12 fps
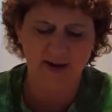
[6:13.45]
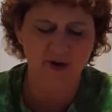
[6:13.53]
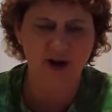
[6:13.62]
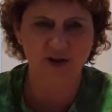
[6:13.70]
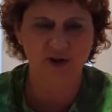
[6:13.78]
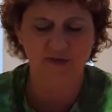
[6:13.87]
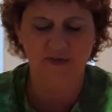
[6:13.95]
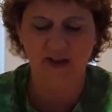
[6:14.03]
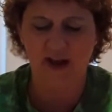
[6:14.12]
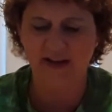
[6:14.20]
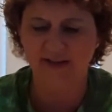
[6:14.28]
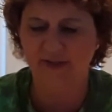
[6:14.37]
I'm not sure if he
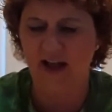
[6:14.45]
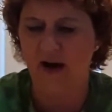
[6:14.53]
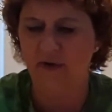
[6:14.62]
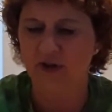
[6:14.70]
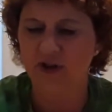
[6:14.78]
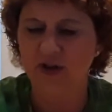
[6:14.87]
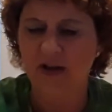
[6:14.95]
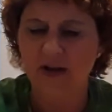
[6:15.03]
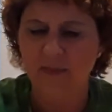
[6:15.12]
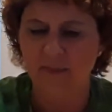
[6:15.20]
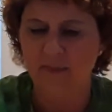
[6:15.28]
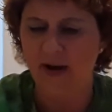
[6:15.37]
likes flowers,
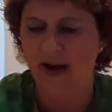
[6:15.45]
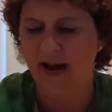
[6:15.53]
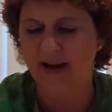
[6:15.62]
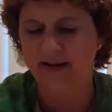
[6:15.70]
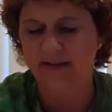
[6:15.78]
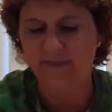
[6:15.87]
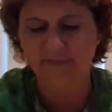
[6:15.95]
but